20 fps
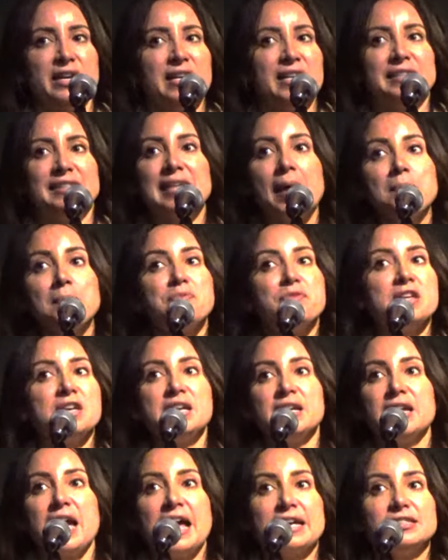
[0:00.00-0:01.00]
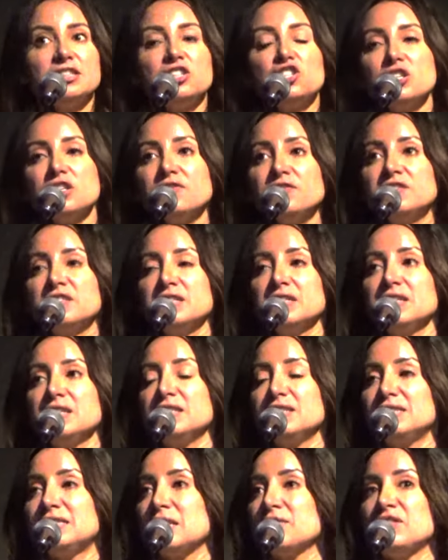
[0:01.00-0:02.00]
Something has
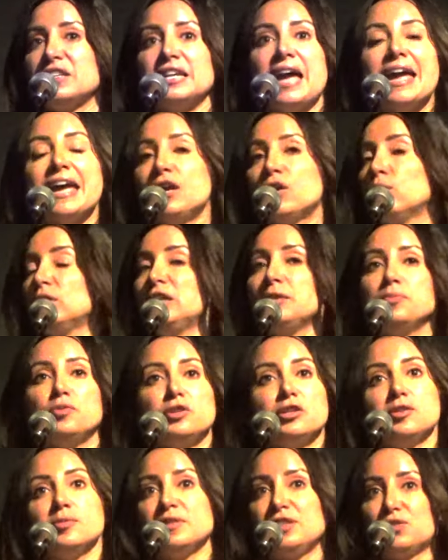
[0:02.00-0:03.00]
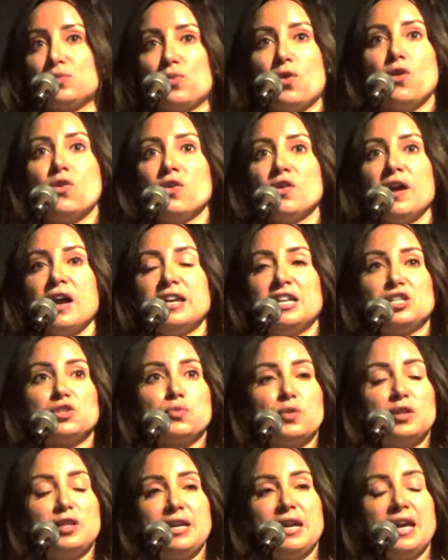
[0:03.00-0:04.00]
shifted, the equilibrium is wrong, and it's
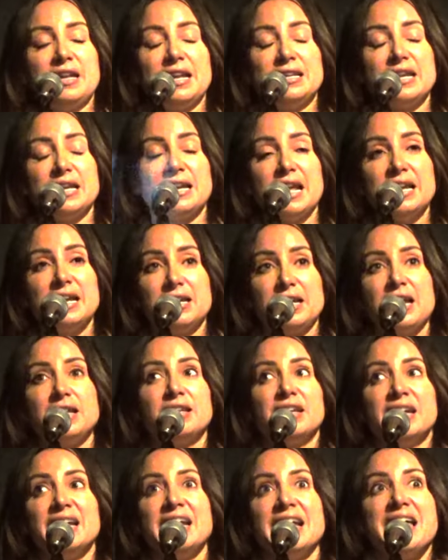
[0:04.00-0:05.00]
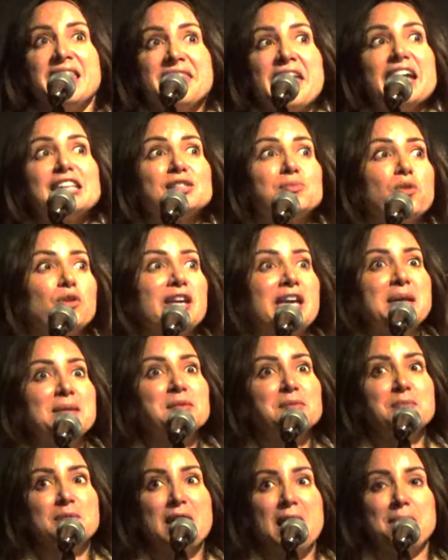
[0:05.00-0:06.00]
really, and that's what
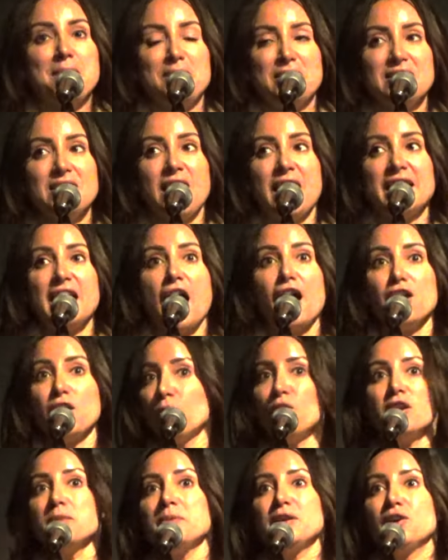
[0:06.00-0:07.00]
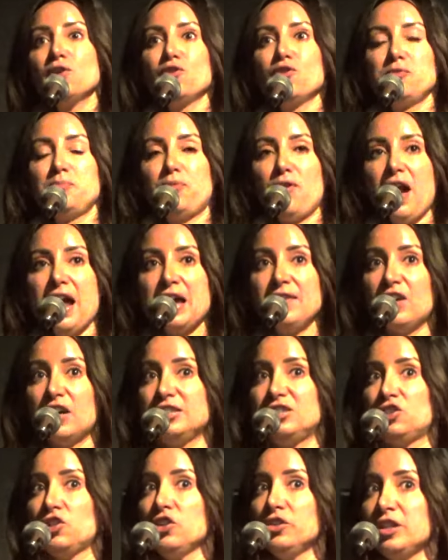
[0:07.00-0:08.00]
keeps me up at night. I don't want to be called brave, I
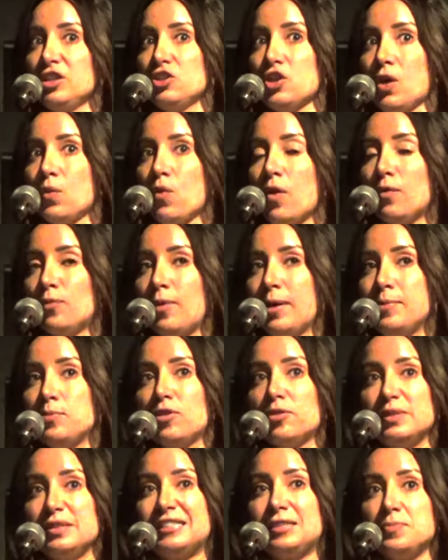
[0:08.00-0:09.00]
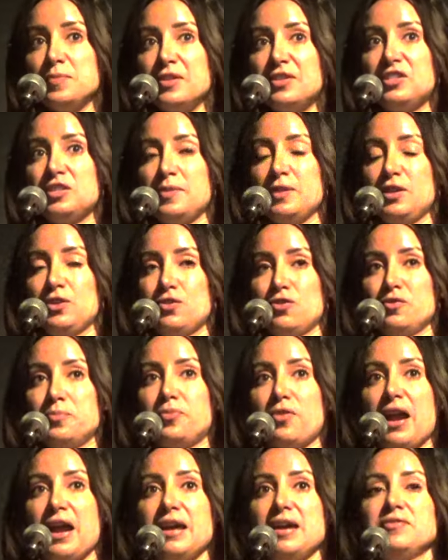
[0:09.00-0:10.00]
certainly don't want Ben Robert Smith to be called
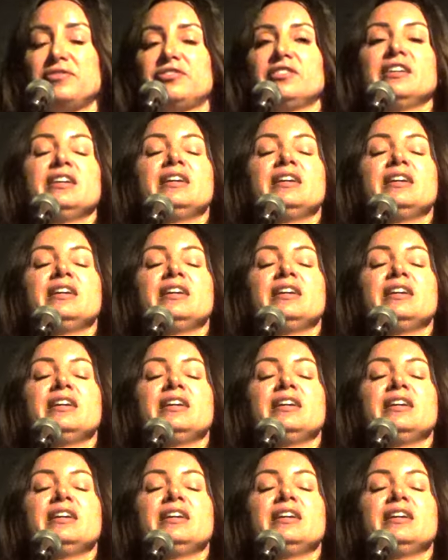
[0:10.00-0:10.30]
brave,